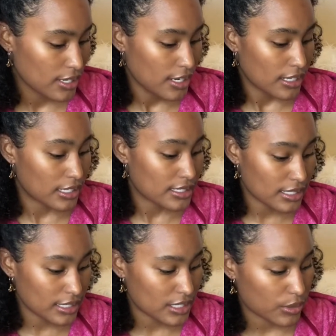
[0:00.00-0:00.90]
And then
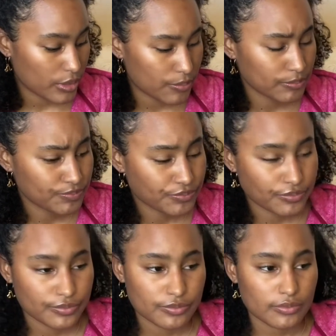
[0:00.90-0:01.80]
send it to them,
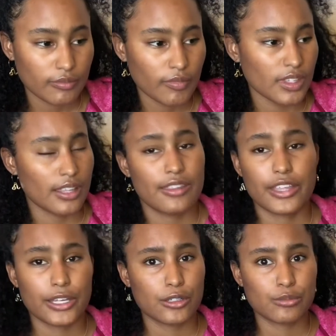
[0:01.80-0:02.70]
and
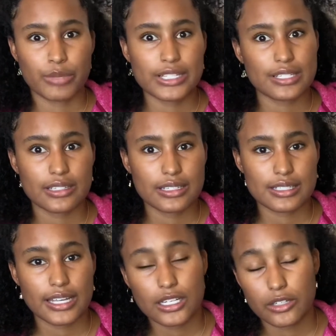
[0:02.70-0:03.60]
they'll basically
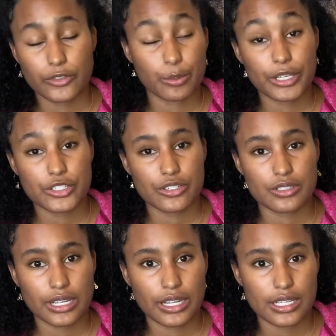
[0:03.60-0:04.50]
decide off your pictures,
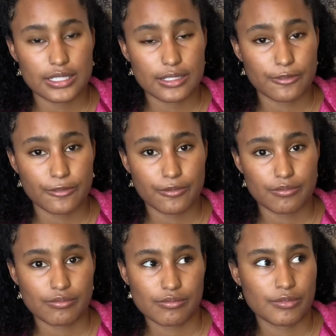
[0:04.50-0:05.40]
I guess, if
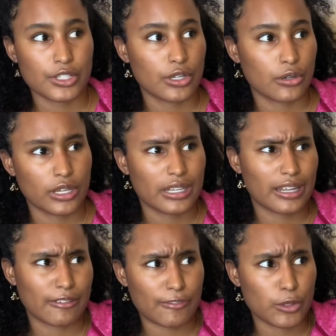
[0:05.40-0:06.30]
you know, and
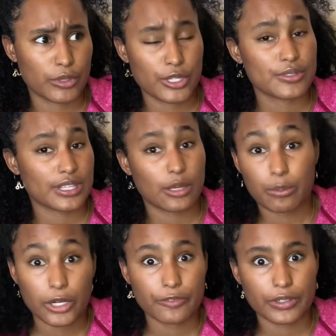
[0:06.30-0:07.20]
if you were using it
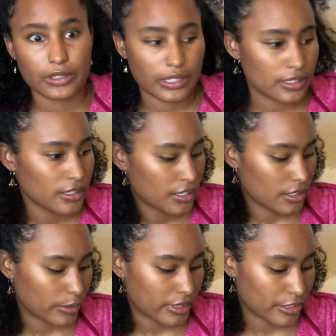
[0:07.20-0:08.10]
perfectly the
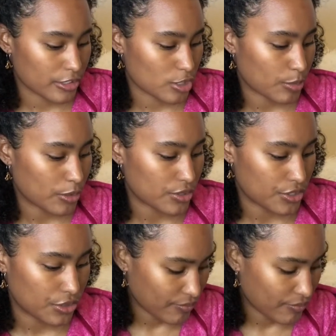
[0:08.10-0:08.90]
way that you're supposed to,